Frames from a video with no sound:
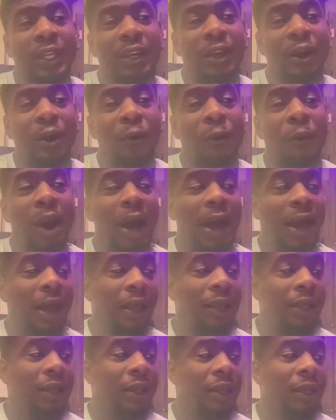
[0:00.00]
know
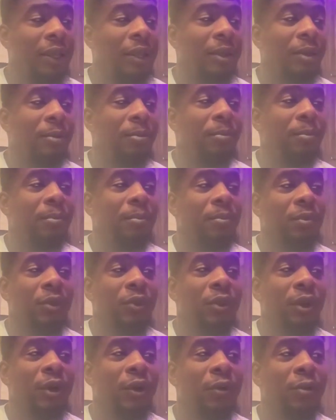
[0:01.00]
why, you
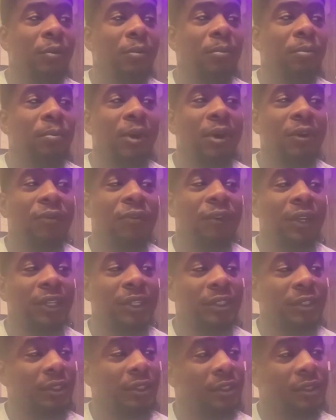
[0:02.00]
know,
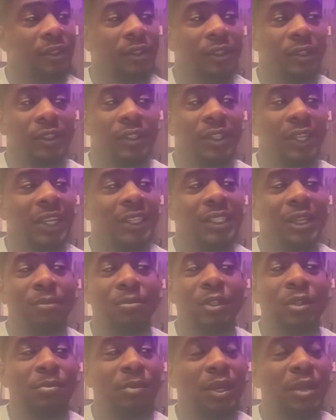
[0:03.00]
motherfuckers said something
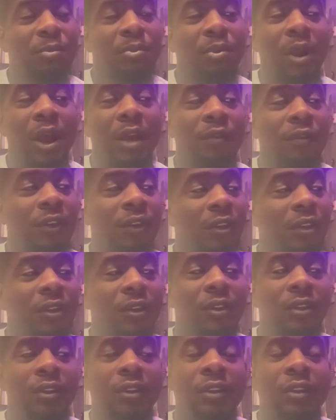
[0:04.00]
to me in private,
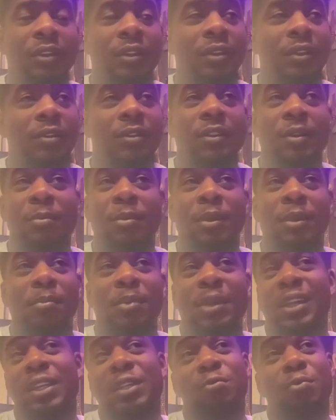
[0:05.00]
some of the
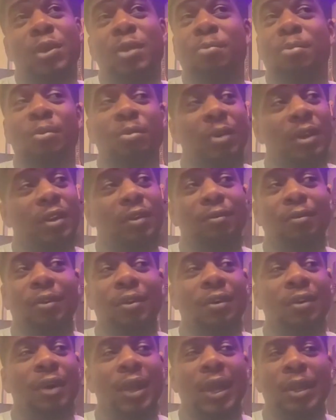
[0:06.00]
biggest people in the
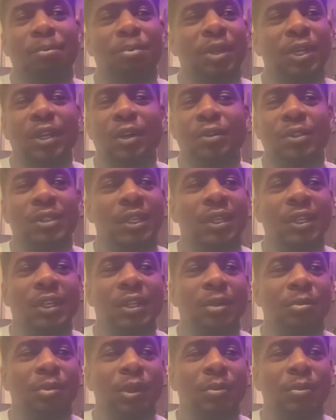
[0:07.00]
world, but don't say nothing
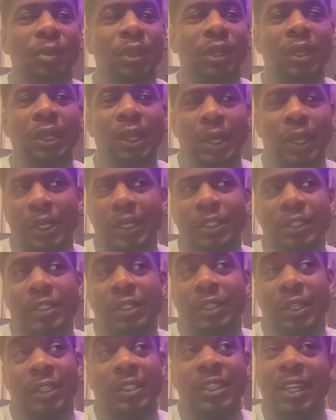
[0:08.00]
in public because
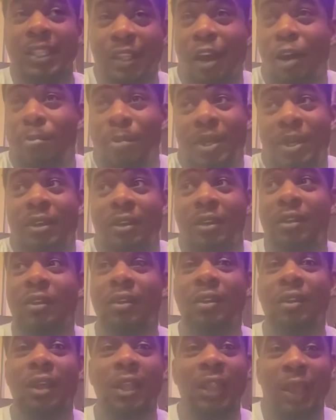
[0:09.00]
they saw me
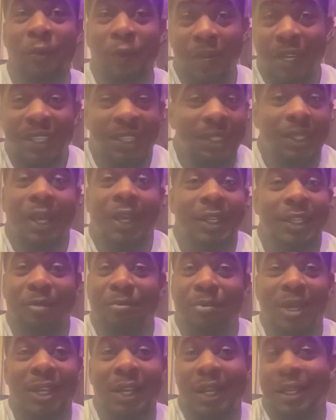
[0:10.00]
and they wanted to say it to
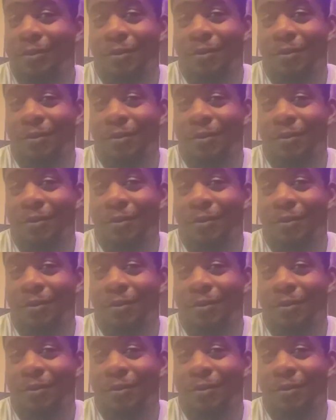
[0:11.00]
me. That's